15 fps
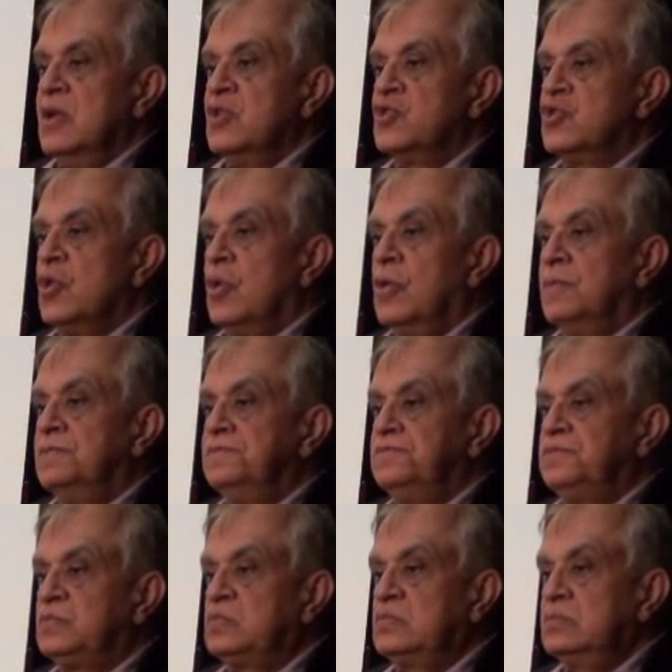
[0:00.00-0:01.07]

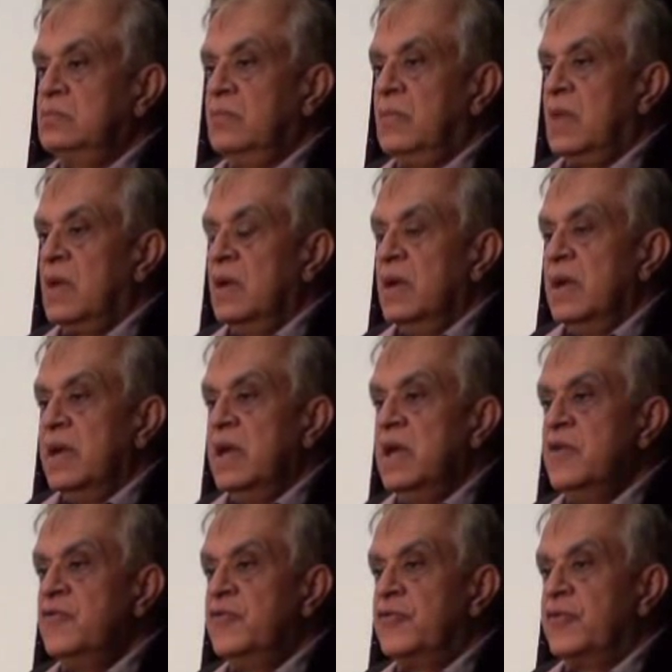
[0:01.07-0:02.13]
So,
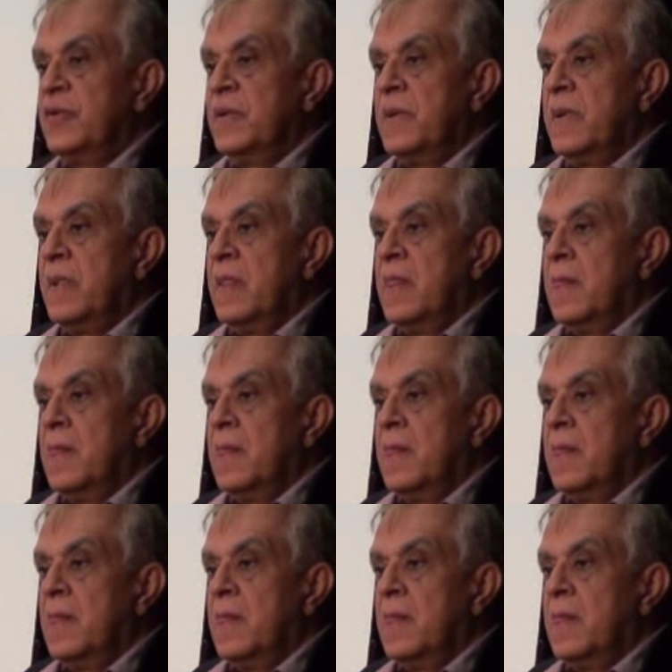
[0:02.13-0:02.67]
if